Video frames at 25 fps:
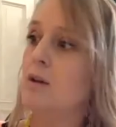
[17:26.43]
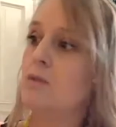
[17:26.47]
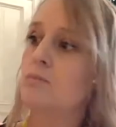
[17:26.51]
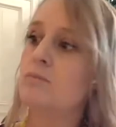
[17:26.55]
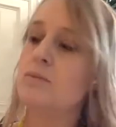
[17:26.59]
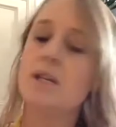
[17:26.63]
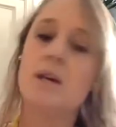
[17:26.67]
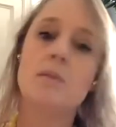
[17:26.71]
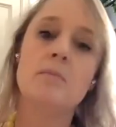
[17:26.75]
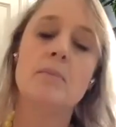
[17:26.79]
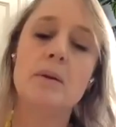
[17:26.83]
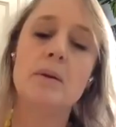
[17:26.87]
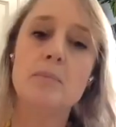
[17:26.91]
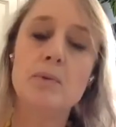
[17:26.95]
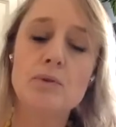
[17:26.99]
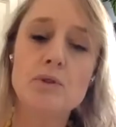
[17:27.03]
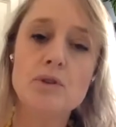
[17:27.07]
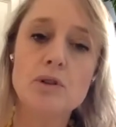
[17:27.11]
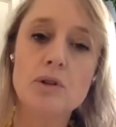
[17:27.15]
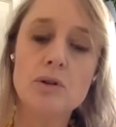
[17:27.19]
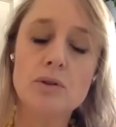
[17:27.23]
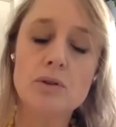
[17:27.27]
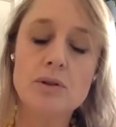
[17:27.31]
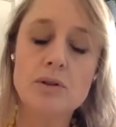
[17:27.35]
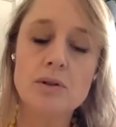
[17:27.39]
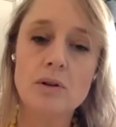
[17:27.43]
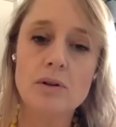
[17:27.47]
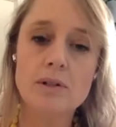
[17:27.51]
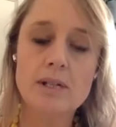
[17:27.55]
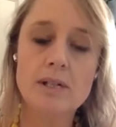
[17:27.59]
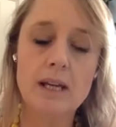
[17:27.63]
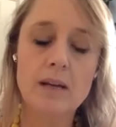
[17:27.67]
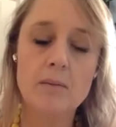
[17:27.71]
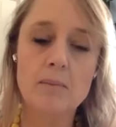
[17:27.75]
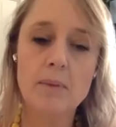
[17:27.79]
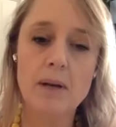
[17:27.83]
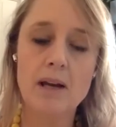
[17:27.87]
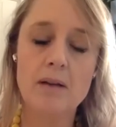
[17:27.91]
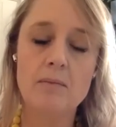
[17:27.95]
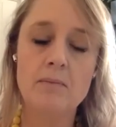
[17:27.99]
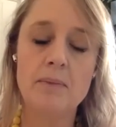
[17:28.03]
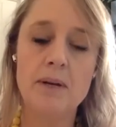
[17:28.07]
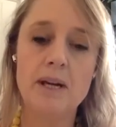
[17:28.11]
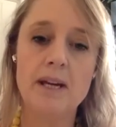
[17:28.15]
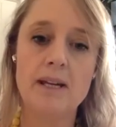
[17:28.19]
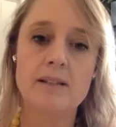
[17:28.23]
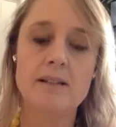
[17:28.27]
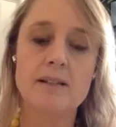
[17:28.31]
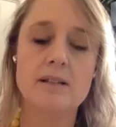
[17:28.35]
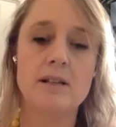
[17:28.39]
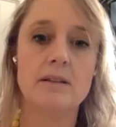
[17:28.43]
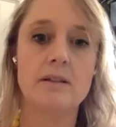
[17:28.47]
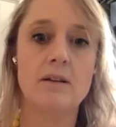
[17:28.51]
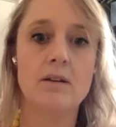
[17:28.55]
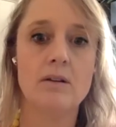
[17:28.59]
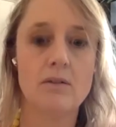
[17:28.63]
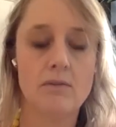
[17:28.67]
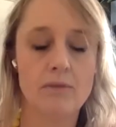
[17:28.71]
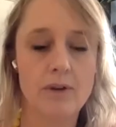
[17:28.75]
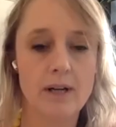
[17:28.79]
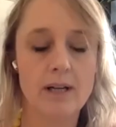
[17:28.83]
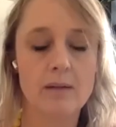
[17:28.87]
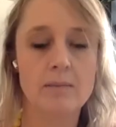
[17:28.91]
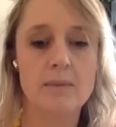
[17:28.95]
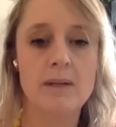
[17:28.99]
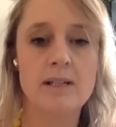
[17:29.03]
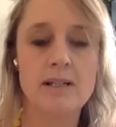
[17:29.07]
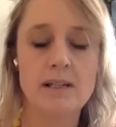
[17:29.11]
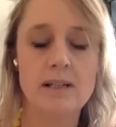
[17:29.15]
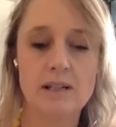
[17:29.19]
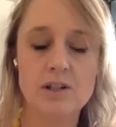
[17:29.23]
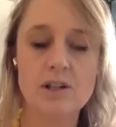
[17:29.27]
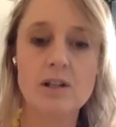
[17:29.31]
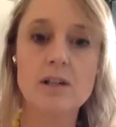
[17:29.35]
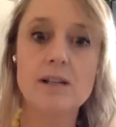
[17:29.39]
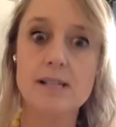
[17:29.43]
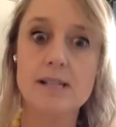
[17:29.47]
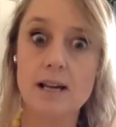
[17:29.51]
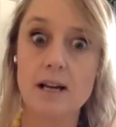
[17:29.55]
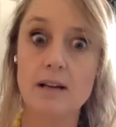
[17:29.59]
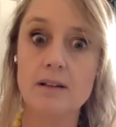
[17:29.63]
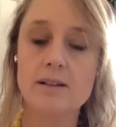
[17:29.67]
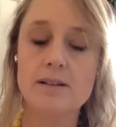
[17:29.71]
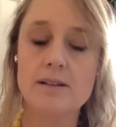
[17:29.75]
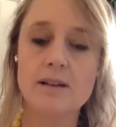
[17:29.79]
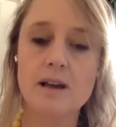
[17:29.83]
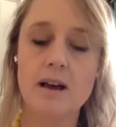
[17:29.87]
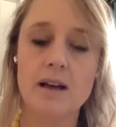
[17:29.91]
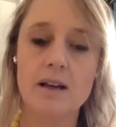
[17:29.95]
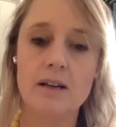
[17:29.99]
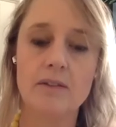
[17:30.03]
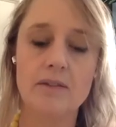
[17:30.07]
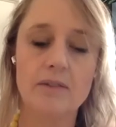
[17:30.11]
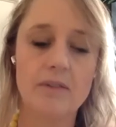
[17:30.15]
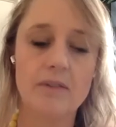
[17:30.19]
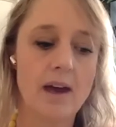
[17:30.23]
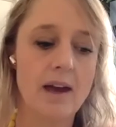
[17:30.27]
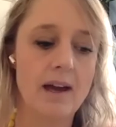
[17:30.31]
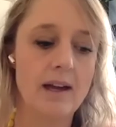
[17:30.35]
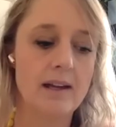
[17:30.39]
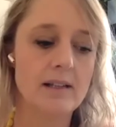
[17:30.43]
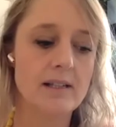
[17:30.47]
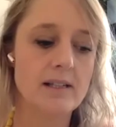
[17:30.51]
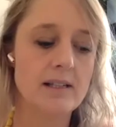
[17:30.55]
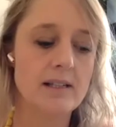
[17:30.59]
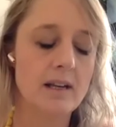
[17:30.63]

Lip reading: Some people choose not to eat plant-based, and there are recommendations outside of that.